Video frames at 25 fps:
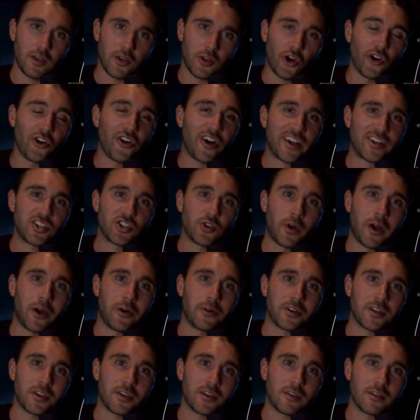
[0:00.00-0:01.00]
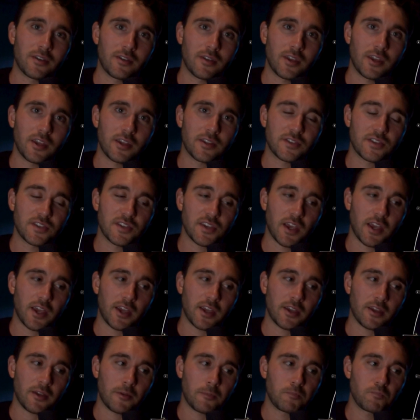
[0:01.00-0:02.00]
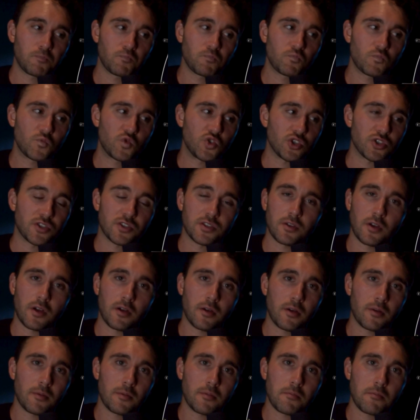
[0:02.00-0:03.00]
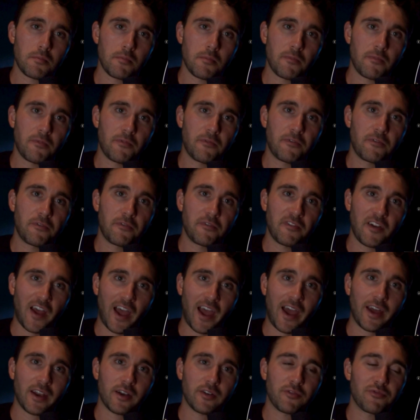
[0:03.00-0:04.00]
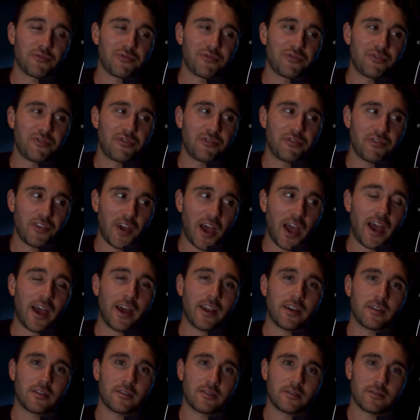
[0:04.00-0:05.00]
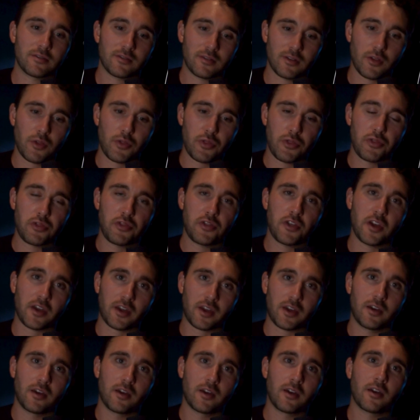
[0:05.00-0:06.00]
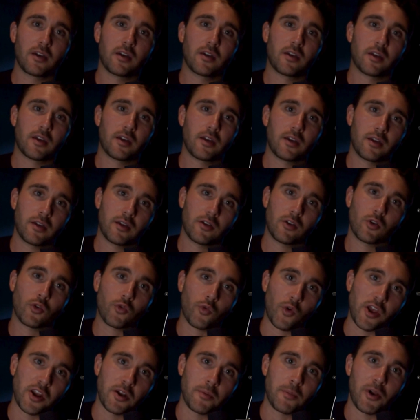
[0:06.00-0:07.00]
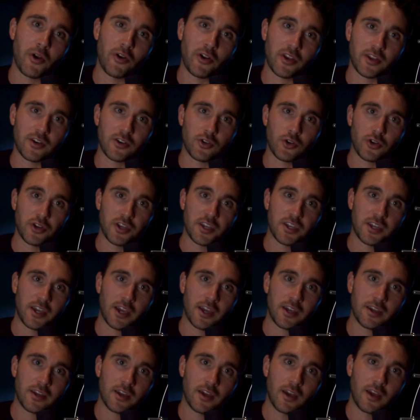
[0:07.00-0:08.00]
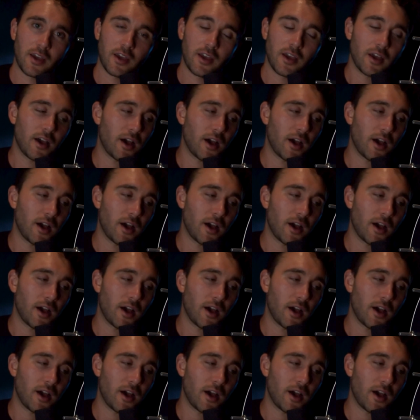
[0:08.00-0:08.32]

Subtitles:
In all actuality, it's a just fat, thick, great American cookie cake.